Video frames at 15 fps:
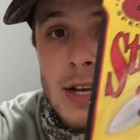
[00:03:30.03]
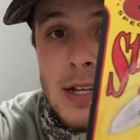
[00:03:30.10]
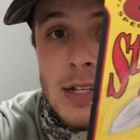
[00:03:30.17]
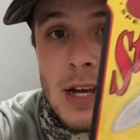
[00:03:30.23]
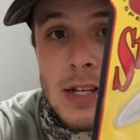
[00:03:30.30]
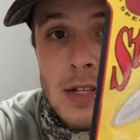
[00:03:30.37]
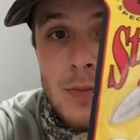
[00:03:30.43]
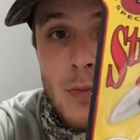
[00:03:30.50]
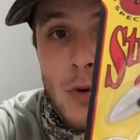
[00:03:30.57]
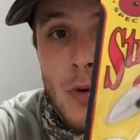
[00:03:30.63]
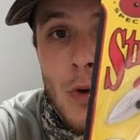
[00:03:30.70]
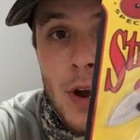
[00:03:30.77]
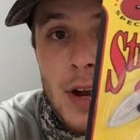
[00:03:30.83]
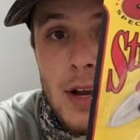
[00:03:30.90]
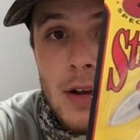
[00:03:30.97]
It's got some
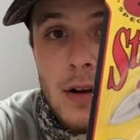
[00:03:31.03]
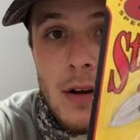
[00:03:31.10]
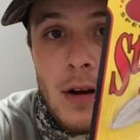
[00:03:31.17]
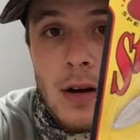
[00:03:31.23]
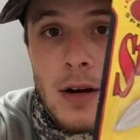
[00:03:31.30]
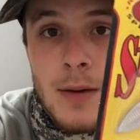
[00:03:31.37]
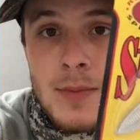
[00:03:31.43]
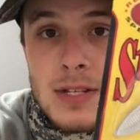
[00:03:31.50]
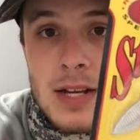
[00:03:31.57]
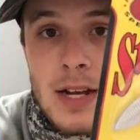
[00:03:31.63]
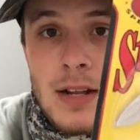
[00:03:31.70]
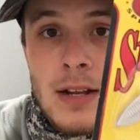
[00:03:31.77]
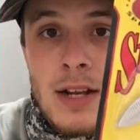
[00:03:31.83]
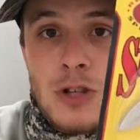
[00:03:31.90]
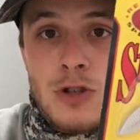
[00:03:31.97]
great, um, it's
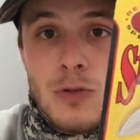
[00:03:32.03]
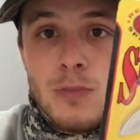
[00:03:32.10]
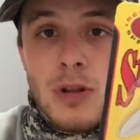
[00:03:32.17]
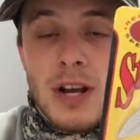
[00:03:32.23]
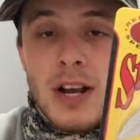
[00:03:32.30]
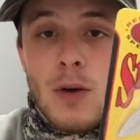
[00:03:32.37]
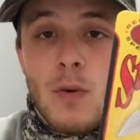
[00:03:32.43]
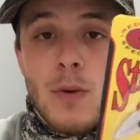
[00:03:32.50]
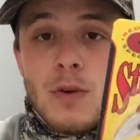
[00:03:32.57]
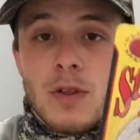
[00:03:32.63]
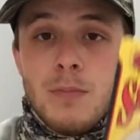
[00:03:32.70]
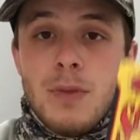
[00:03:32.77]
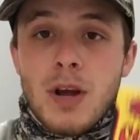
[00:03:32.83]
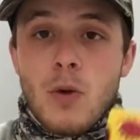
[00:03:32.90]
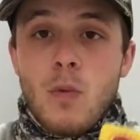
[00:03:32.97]
got an extra blade. I went with
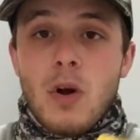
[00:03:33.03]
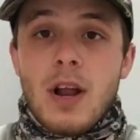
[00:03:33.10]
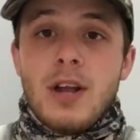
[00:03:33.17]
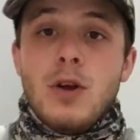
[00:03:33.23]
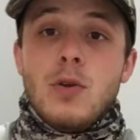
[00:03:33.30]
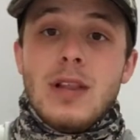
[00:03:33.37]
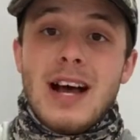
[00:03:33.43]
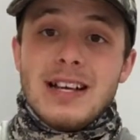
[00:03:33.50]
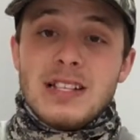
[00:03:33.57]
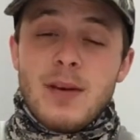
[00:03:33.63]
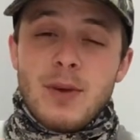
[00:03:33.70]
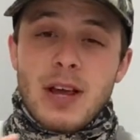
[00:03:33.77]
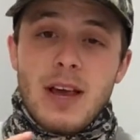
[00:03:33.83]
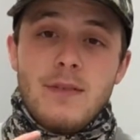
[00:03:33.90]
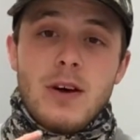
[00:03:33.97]
a bigger one. I know last
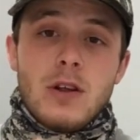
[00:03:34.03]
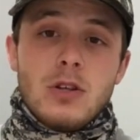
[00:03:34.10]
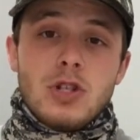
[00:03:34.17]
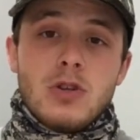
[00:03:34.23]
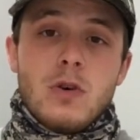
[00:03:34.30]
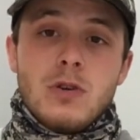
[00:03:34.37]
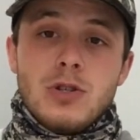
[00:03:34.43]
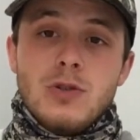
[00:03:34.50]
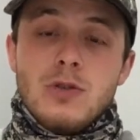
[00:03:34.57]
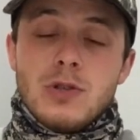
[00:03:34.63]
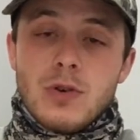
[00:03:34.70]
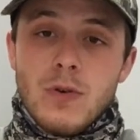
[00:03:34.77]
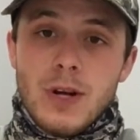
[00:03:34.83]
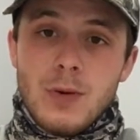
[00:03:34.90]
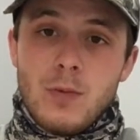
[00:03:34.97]
time I gave out a chartreuse
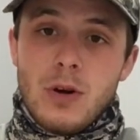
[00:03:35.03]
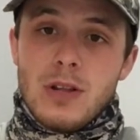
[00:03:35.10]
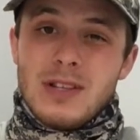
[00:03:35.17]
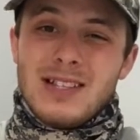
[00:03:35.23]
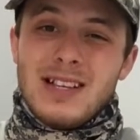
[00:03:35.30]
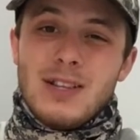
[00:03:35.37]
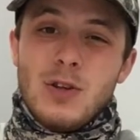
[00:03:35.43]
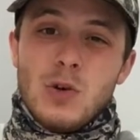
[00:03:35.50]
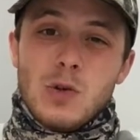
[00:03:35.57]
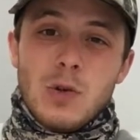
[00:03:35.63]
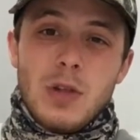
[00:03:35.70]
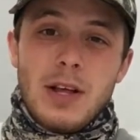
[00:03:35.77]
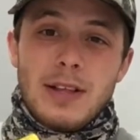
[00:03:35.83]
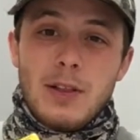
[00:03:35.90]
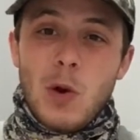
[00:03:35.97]
green one and said those are
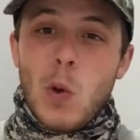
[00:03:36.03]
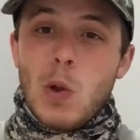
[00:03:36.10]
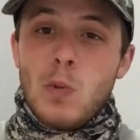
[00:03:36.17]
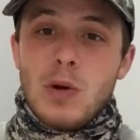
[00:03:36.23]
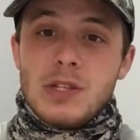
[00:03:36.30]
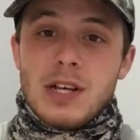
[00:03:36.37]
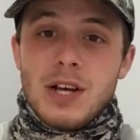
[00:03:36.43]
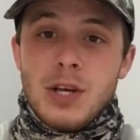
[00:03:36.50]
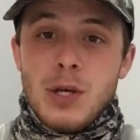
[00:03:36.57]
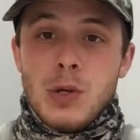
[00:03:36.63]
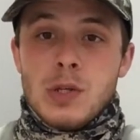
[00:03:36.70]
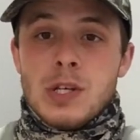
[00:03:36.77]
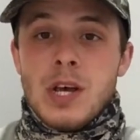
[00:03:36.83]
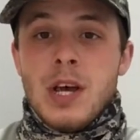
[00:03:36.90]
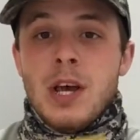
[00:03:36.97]
like the only ones I
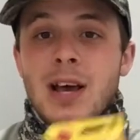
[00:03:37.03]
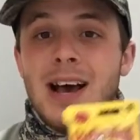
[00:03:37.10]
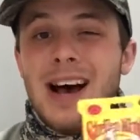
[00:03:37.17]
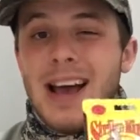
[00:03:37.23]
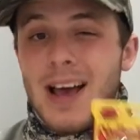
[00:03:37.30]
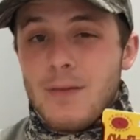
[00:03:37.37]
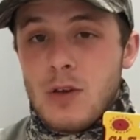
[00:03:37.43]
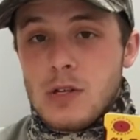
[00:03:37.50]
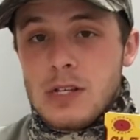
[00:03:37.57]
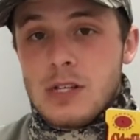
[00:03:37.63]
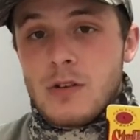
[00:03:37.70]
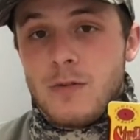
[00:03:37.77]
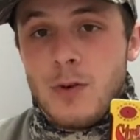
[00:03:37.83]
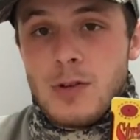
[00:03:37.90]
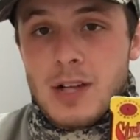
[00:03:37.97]
use. I have used
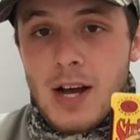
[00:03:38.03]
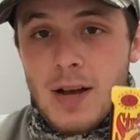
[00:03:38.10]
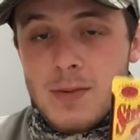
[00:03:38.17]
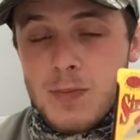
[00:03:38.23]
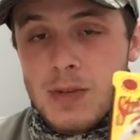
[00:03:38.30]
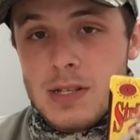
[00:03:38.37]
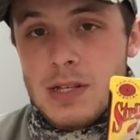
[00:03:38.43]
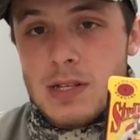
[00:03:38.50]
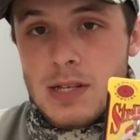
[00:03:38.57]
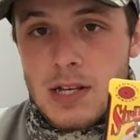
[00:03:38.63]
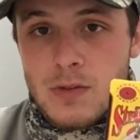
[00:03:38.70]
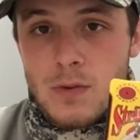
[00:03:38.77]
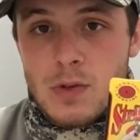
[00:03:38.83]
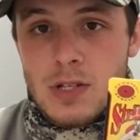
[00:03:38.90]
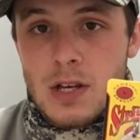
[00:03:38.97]
these a few times, been
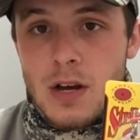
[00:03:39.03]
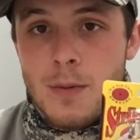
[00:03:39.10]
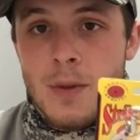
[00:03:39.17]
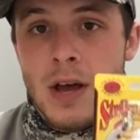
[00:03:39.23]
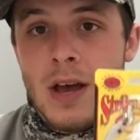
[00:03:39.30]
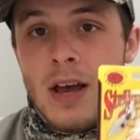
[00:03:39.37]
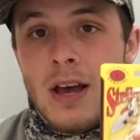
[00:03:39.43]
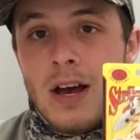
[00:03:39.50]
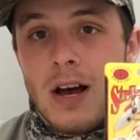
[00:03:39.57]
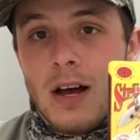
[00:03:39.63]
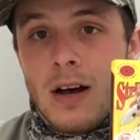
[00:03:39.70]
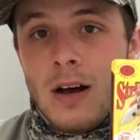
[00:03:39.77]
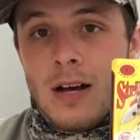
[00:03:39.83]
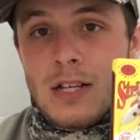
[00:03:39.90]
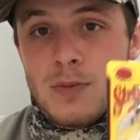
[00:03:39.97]
successful some.
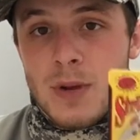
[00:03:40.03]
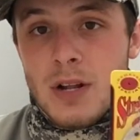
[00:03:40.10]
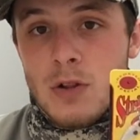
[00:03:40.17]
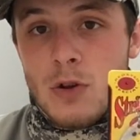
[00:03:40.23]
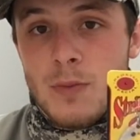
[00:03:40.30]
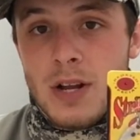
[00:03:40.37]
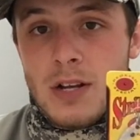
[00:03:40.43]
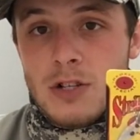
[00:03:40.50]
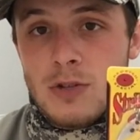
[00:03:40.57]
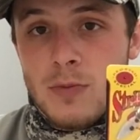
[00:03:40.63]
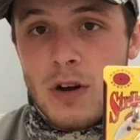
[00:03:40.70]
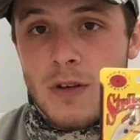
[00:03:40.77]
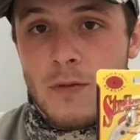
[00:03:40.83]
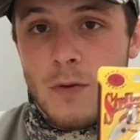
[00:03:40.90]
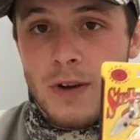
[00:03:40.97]
Uh, I spent a little bit extra
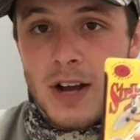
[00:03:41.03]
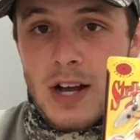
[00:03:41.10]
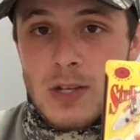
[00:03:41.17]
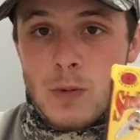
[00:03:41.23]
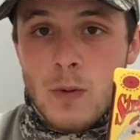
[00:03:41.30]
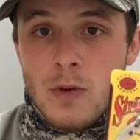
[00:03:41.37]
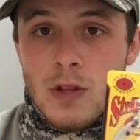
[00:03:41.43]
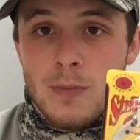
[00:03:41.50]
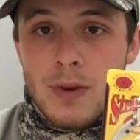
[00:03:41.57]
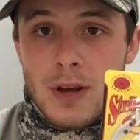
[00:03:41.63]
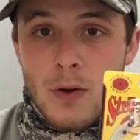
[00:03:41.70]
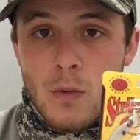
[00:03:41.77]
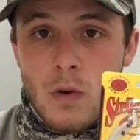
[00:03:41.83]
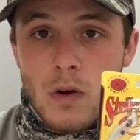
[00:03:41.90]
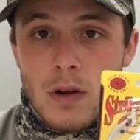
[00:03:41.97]
money for you guys, went with a
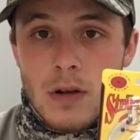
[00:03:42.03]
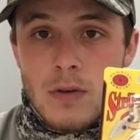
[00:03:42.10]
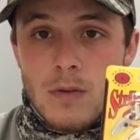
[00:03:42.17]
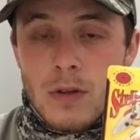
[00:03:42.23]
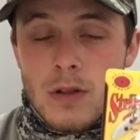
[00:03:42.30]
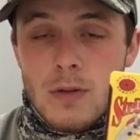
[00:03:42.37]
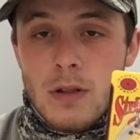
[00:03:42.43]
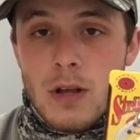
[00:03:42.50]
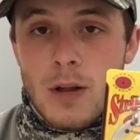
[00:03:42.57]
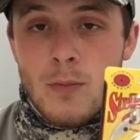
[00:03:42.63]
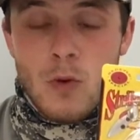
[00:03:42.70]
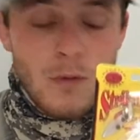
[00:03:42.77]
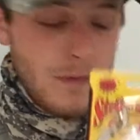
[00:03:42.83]
bigger one with a lot more